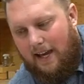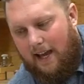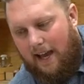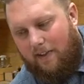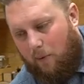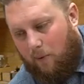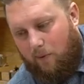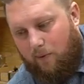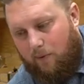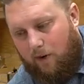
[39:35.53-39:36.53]
and that
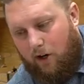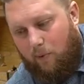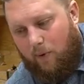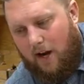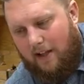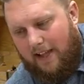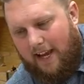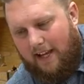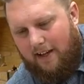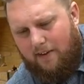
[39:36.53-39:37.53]
we're, you know, we're not like
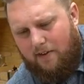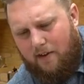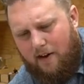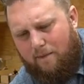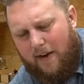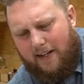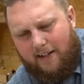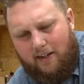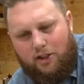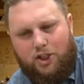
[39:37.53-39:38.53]

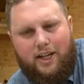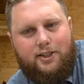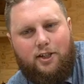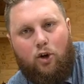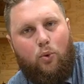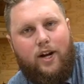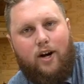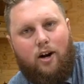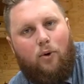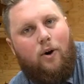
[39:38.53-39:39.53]
affecting or changing who we
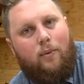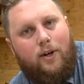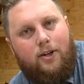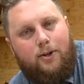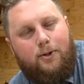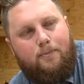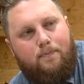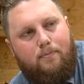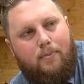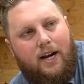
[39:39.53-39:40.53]
are or what we do,
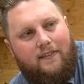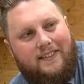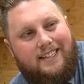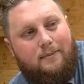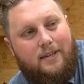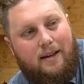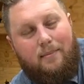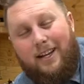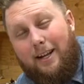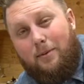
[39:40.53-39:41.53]
but at the same time
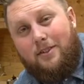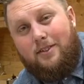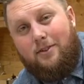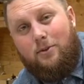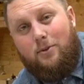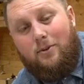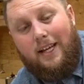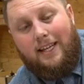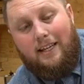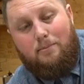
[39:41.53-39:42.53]
being able to
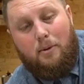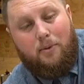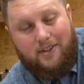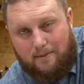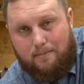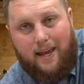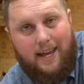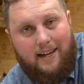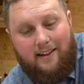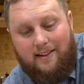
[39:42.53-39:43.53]
like keep up with the
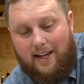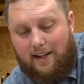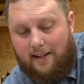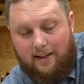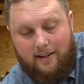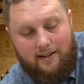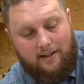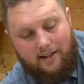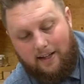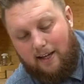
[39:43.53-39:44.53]
demand and like
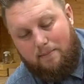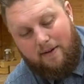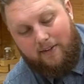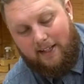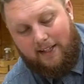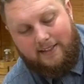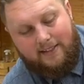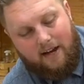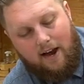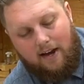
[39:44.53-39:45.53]
keep everything in
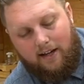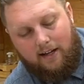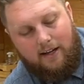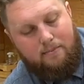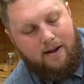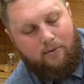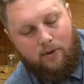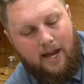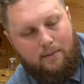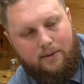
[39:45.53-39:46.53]
stock and keep everyone
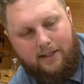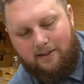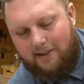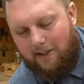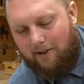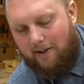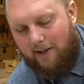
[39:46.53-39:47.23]
happy. So